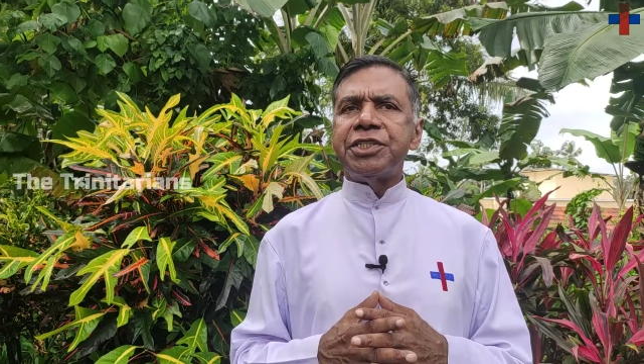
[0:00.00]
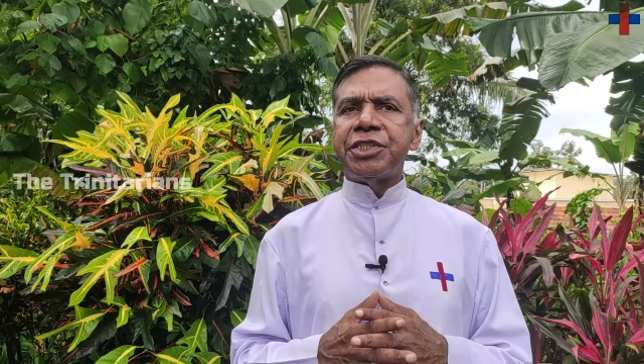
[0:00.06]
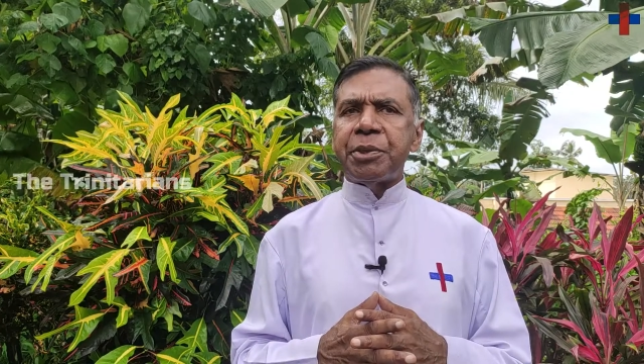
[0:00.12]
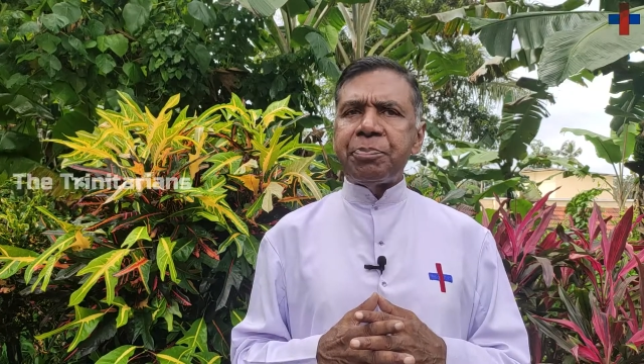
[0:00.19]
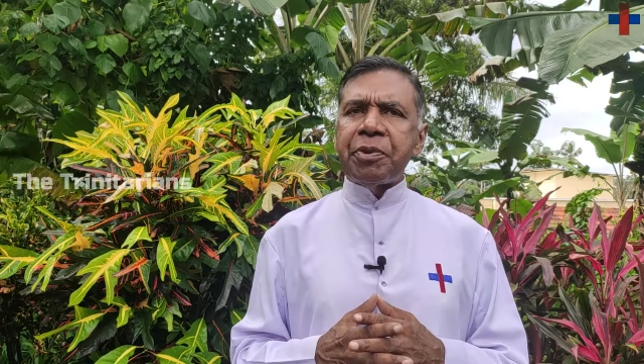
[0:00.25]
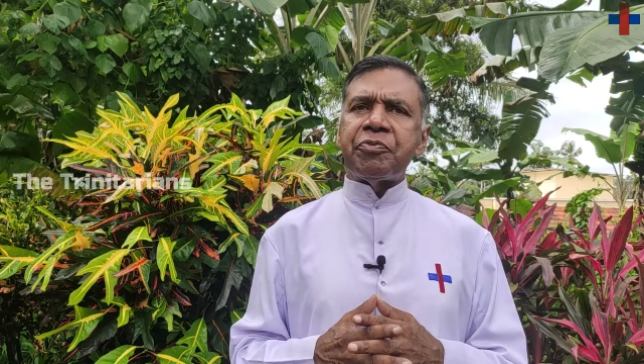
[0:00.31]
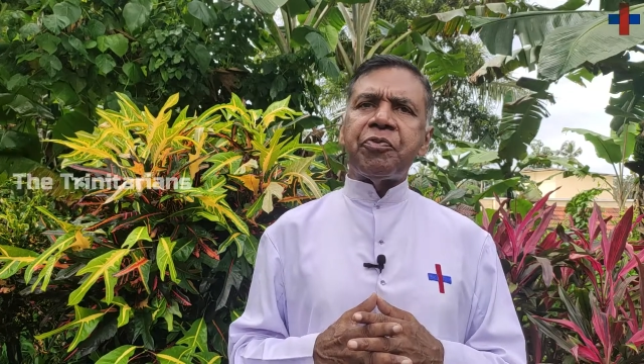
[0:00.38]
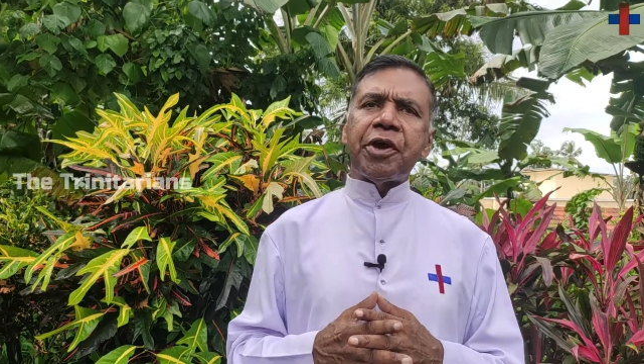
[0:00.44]

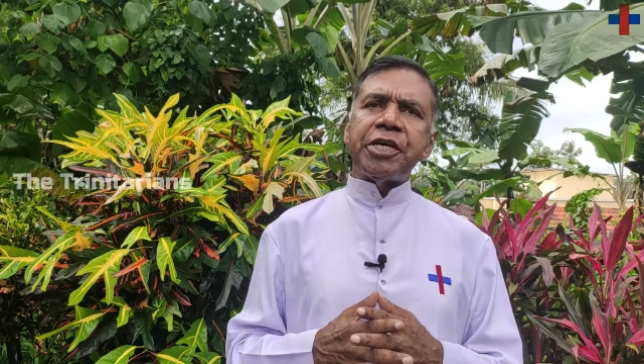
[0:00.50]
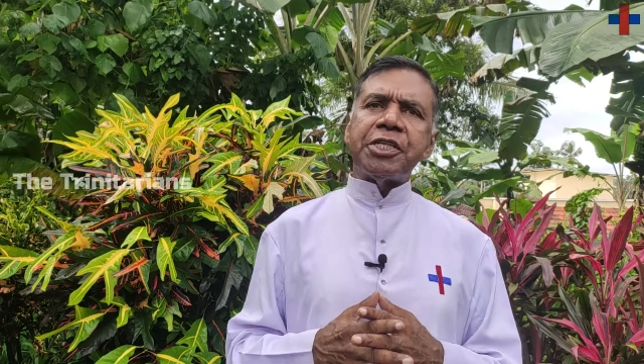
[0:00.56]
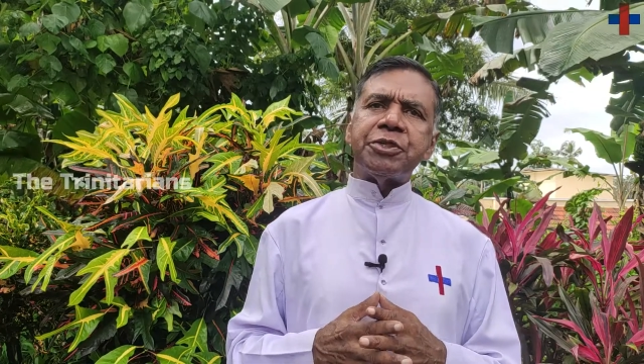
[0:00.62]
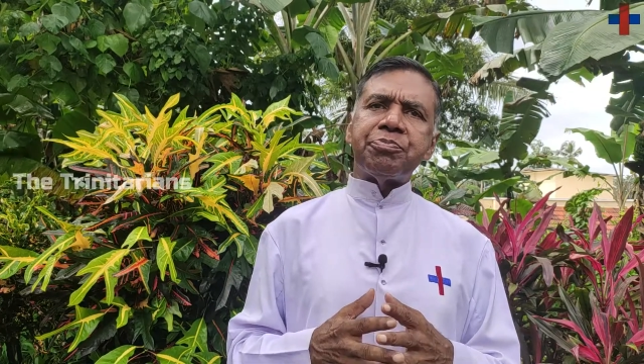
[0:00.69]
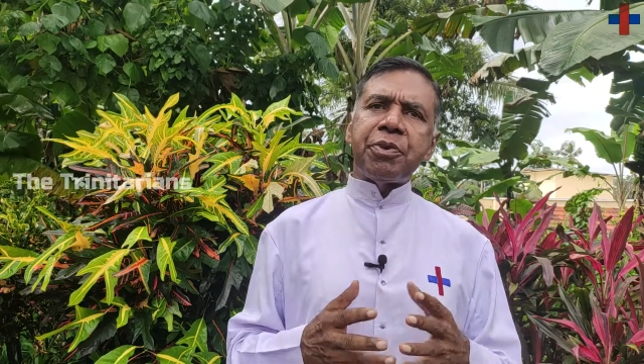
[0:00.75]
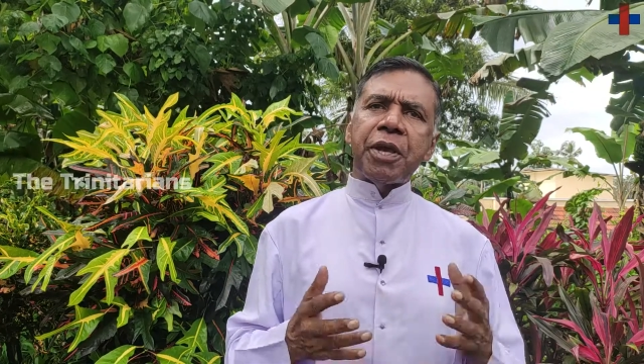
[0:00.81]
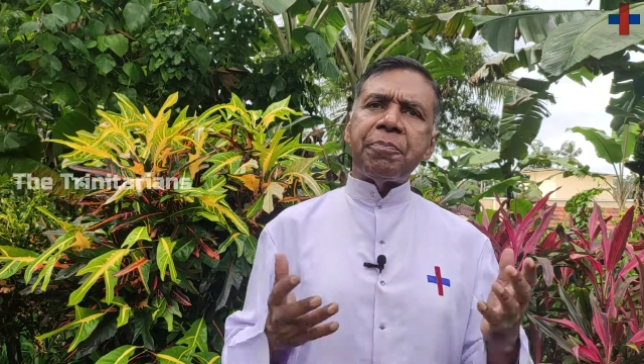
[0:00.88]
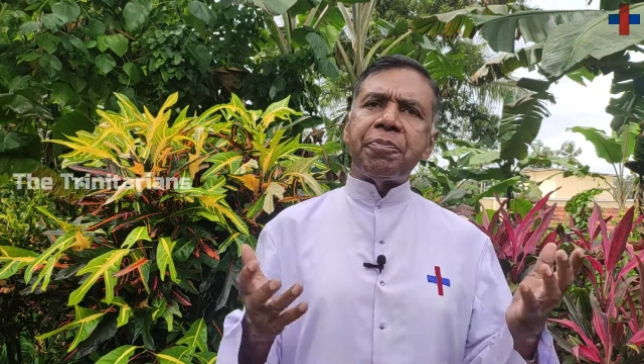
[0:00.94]
typifies
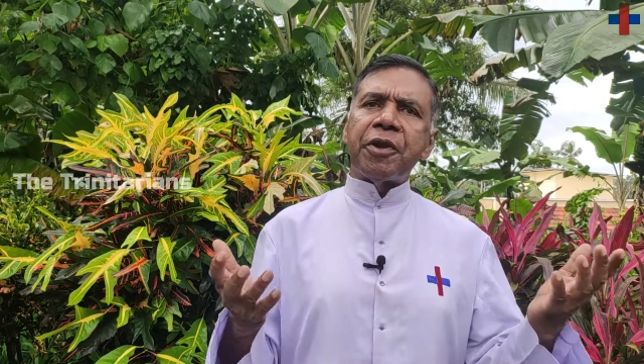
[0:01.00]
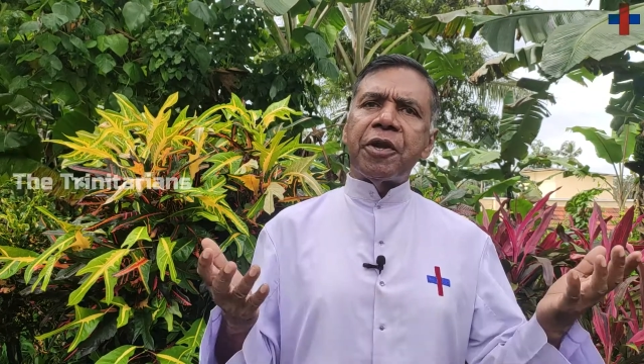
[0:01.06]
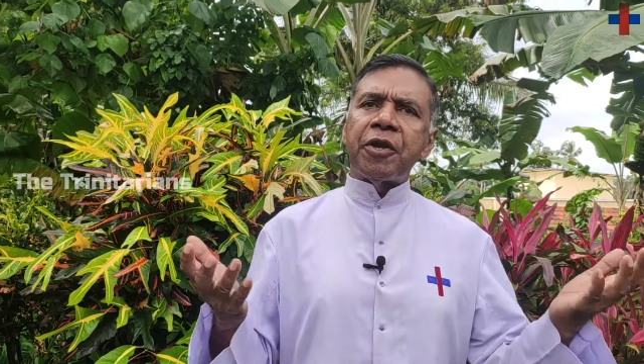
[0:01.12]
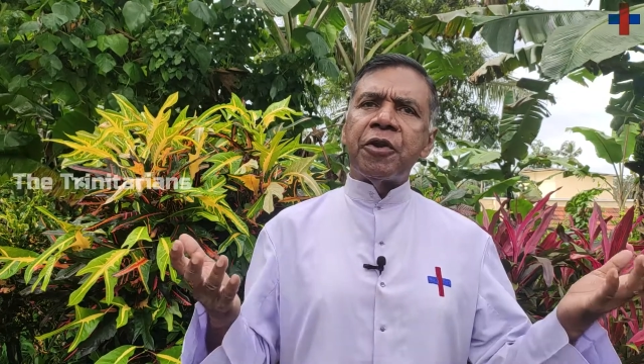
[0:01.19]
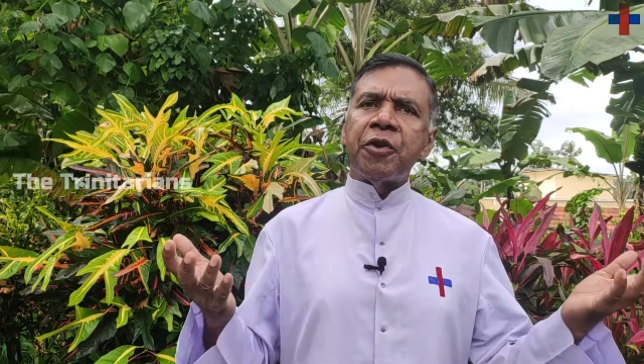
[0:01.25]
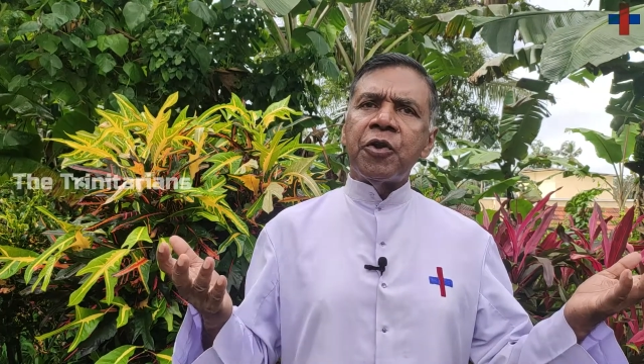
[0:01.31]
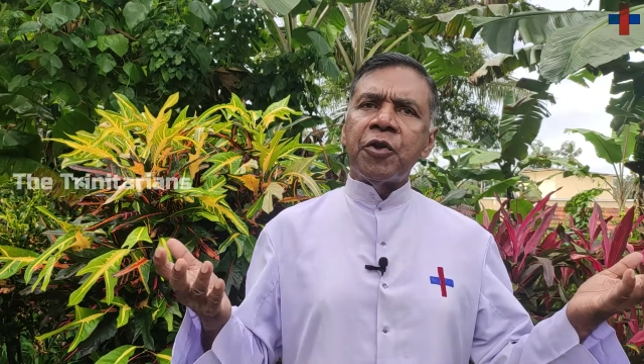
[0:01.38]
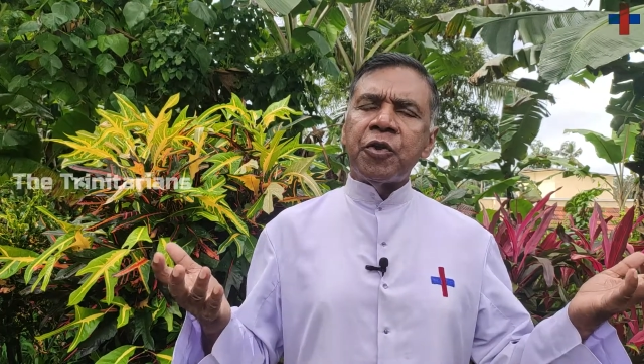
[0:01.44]
people